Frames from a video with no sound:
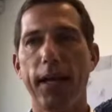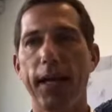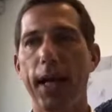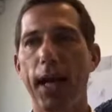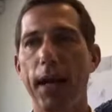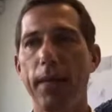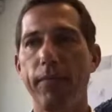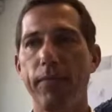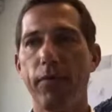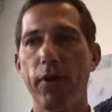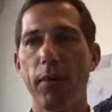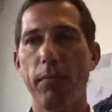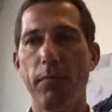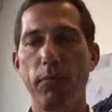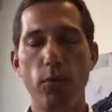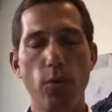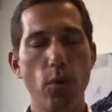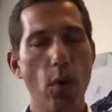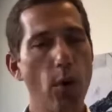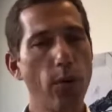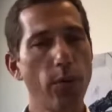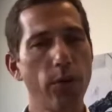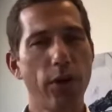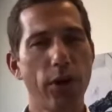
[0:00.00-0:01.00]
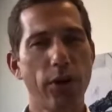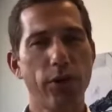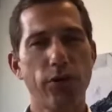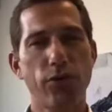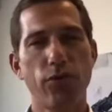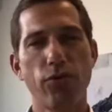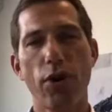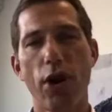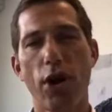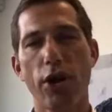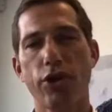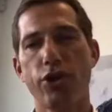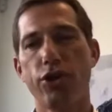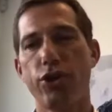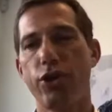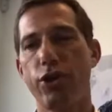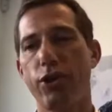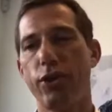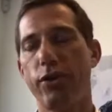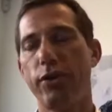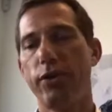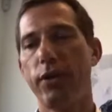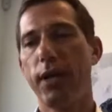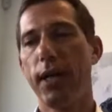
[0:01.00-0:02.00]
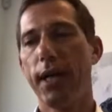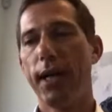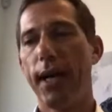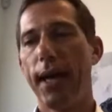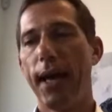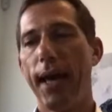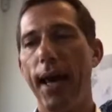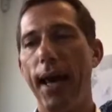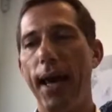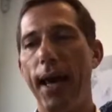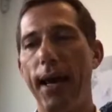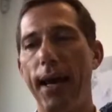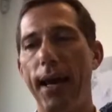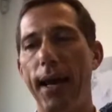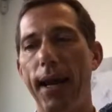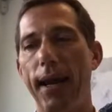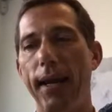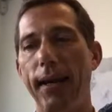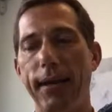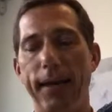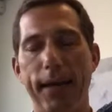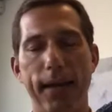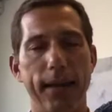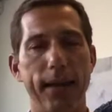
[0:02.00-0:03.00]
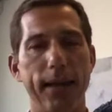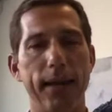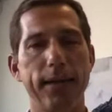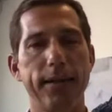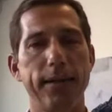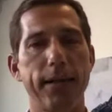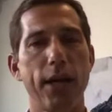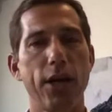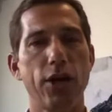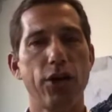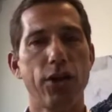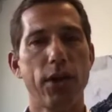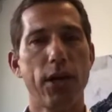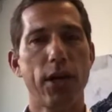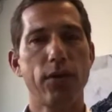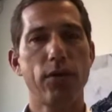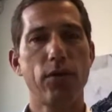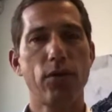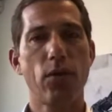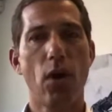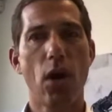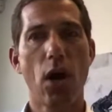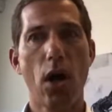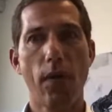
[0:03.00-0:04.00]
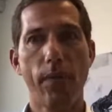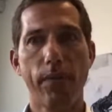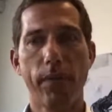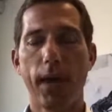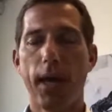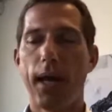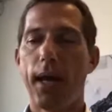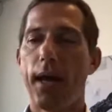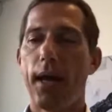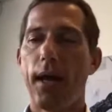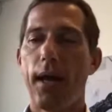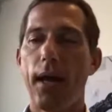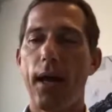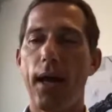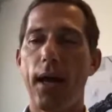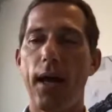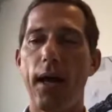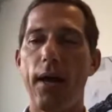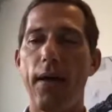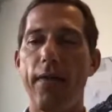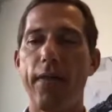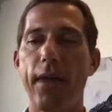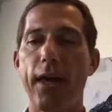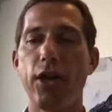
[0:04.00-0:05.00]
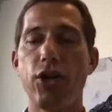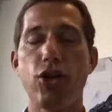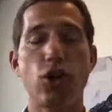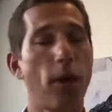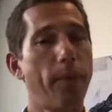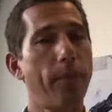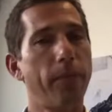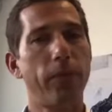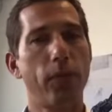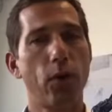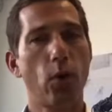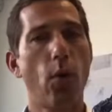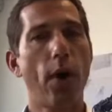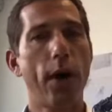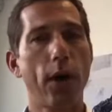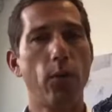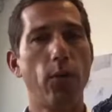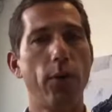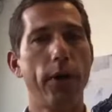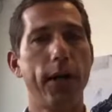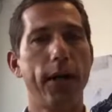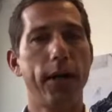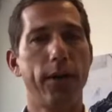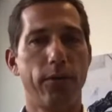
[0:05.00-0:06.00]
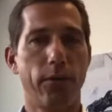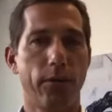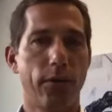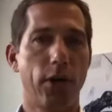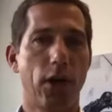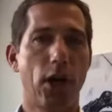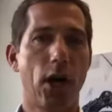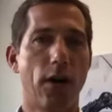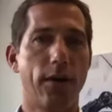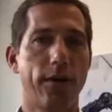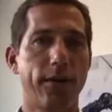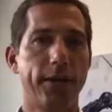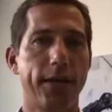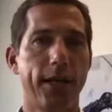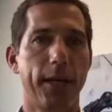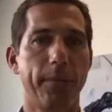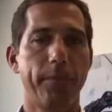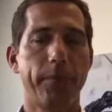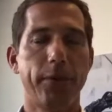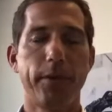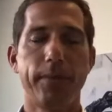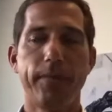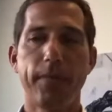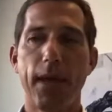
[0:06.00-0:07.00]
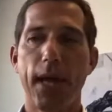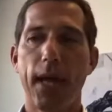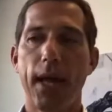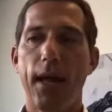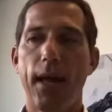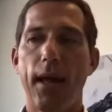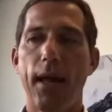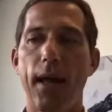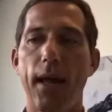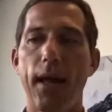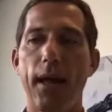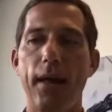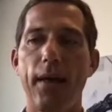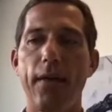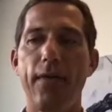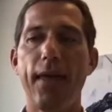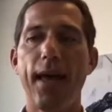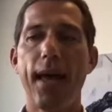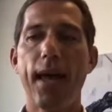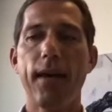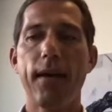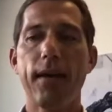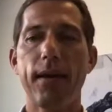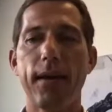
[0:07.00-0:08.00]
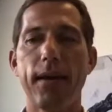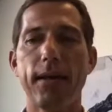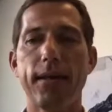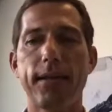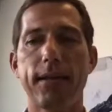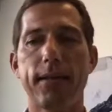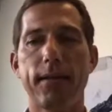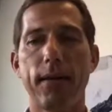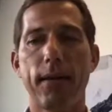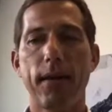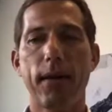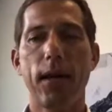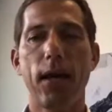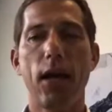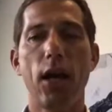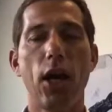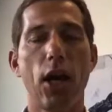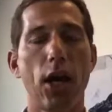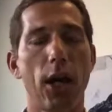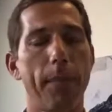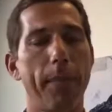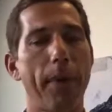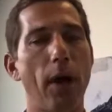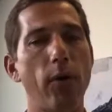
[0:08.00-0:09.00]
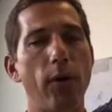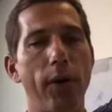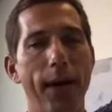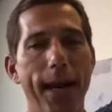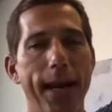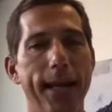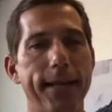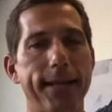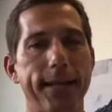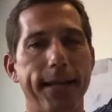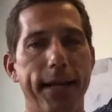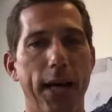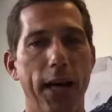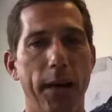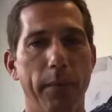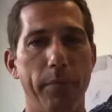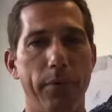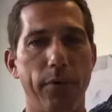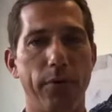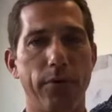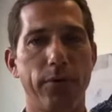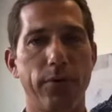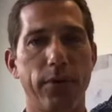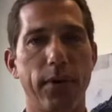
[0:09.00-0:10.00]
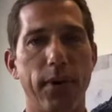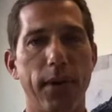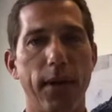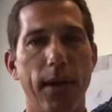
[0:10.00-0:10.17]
came from road construction and canalization and so on. They jumped quite quickly to the concept. Then it's a lot about landscapers.